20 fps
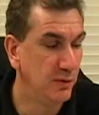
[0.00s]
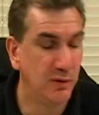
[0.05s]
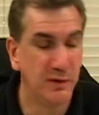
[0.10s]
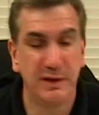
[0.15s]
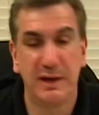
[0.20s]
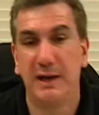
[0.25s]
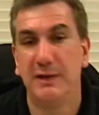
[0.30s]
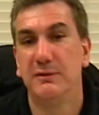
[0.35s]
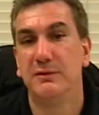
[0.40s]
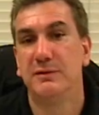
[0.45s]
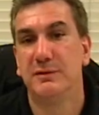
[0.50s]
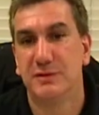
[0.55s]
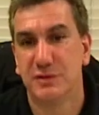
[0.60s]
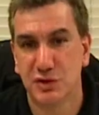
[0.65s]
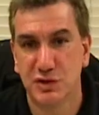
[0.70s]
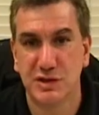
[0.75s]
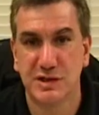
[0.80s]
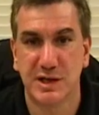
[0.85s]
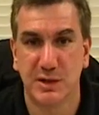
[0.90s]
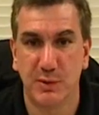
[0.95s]
or I
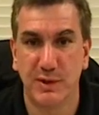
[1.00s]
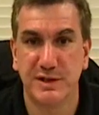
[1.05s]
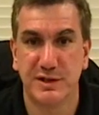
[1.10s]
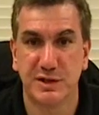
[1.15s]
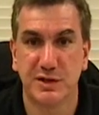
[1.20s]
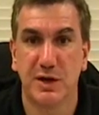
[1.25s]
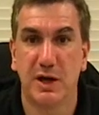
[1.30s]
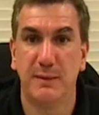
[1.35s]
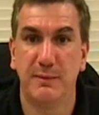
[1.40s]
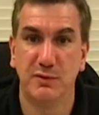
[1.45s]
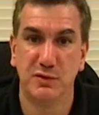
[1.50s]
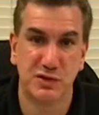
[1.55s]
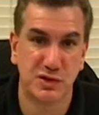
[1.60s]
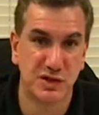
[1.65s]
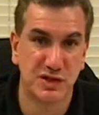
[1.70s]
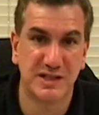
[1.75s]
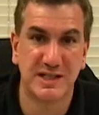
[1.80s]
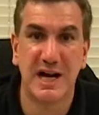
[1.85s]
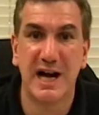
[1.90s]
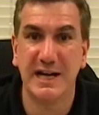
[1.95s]
shouldn't say a waste of time, it was
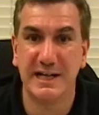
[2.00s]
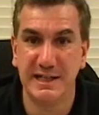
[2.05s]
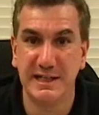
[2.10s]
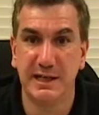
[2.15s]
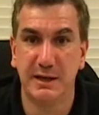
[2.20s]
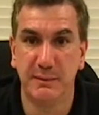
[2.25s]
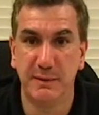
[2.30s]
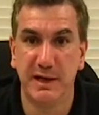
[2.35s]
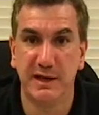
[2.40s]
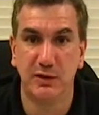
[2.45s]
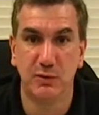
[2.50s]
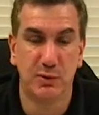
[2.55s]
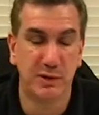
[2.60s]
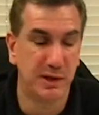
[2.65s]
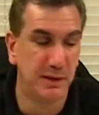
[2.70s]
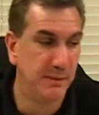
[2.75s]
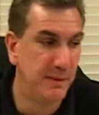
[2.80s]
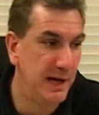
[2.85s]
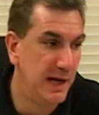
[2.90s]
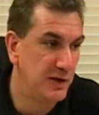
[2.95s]
just tiny compared to what
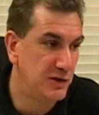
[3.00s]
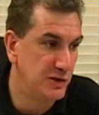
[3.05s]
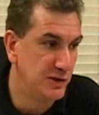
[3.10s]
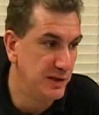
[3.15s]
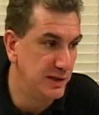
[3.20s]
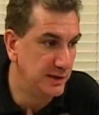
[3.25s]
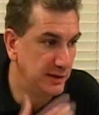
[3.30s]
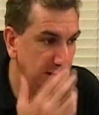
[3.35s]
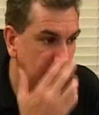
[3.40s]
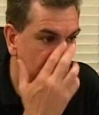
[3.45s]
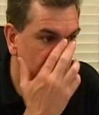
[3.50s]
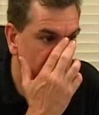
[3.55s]
he imagined it.